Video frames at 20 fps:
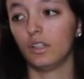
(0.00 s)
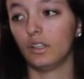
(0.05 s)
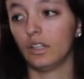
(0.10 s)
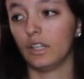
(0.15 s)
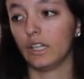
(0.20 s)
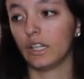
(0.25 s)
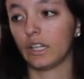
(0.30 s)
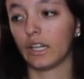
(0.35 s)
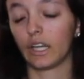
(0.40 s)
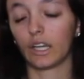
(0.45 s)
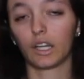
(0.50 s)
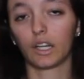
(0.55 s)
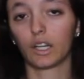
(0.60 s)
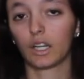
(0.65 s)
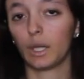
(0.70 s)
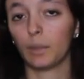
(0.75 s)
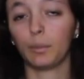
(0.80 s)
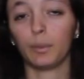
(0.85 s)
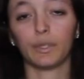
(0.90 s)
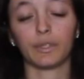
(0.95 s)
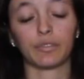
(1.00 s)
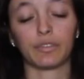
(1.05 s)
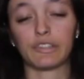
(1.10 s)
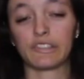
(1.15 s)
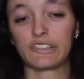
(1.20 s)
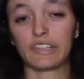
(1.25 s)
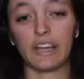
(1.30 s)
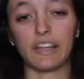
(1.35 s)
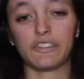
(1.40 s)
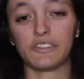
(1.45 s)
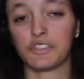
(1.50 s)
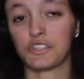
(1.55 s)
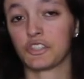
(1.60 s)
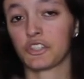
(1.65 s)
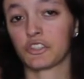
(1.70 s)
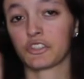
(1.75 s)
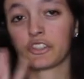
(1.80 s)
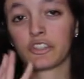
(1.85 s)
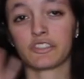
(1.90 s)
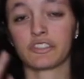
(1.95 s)
And I got a couple different sizes
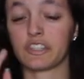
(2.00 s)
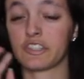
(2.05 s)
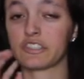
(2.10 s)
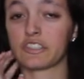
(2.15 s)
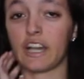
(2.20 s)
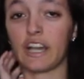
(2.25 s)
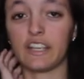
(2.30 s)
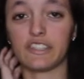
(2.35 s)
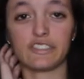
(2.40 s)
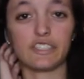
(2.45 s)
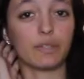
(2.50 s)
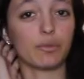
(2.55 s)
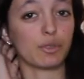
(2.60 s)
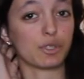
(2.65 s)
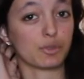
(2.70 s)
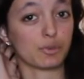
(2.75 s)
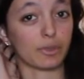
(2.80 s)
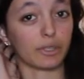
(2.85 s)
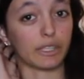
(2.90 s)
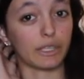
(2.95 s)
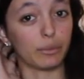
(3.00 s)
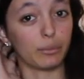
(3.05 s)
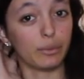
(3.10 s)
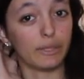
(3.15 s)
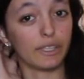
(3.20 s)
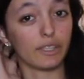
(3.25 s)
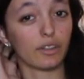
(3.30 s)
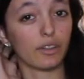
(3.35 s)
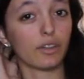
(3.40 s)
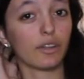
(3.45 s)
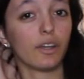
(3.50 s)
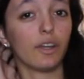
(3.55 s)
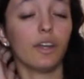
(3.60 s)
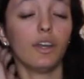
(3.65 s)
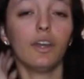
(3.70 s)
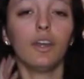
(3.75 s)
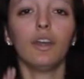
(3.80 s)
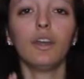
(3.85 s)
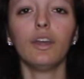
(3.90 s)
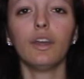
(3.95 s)
just because the sizing was really weird.
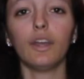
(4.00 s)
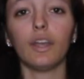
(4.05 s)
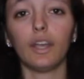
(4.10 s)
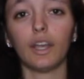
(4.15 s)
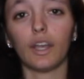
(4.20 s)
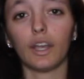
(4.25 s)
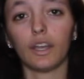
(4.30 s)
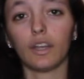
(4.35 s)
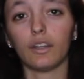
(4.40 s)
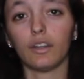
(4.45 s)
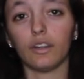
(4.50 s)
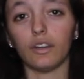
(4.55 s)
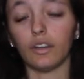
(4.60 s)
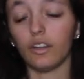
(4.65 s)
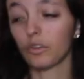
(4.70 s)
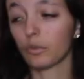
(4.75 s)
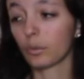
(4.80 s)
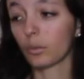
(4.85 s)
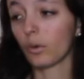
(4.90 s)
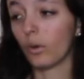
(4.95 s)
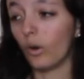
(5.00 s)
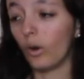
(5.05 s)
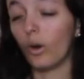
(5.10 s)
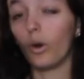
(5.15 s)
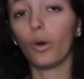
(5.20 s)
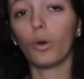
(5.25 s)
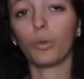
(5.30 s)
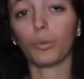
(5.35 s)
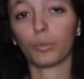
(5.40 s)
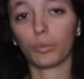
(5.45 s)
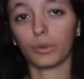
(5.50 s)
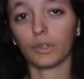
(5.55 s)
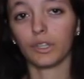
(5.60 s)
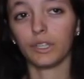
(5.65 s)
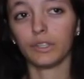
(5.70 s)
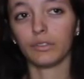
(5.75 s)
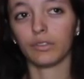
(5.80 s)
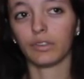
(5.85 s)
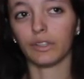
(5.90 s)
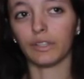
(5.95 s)
And these were all
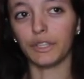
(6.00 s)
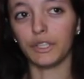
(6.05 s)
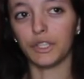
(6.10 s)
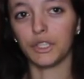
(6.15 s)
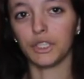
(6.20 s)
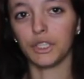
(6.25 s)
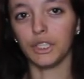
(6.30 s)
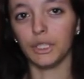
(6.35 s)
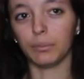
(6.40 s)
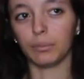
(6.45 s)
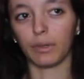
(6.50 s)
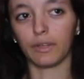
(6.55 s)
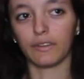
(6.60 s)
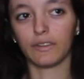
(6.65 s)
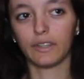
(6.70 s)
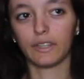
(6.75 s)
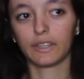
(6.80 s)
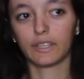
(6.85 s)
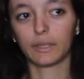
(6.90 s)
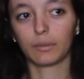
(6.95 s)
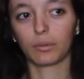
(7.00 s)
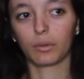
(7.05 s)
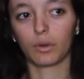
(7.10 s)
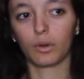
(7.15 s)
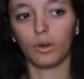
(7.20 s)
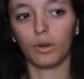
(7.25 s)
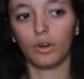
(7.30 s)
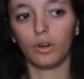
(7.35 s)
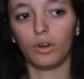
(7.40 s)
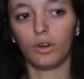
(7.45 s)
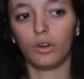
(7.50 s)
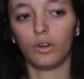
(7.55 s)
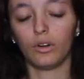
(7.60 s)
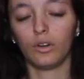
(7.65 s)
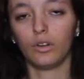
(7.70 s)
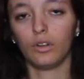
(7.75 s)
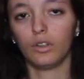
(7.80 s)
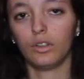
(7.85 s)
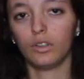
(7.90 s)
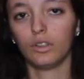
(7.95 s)
really, really cheap. I think they were all